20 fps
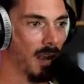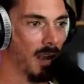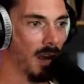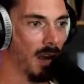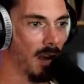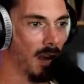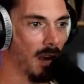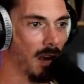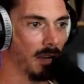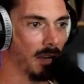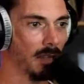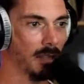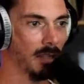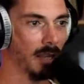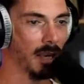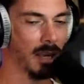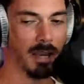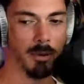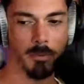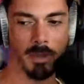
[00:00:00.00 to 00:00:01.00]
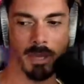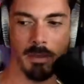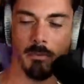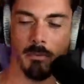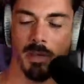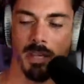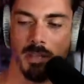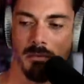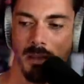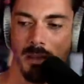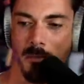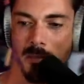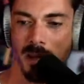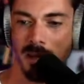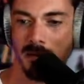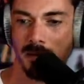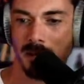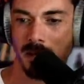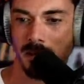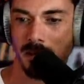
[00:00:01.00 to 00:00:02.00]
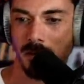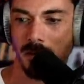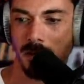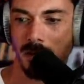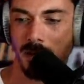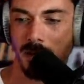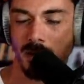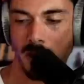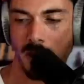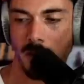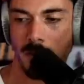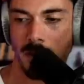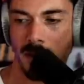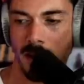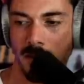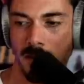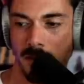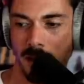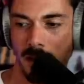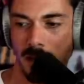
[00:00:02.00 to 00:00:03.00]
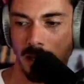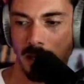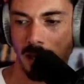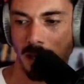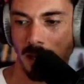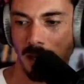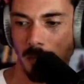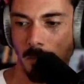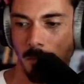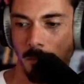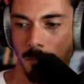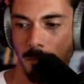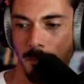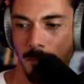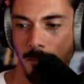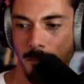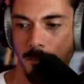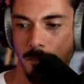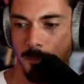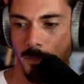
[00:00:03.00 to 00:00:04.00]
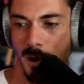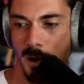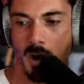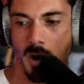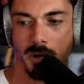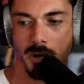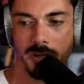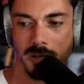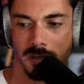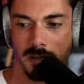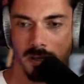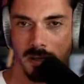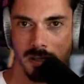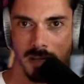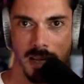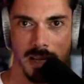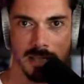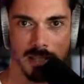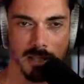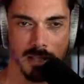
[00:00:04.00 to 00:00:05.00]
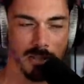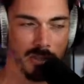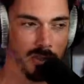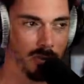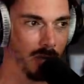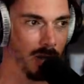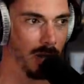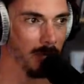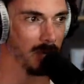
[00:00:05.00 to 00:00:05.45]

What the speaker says: To do this show, we have a little box that takes in streams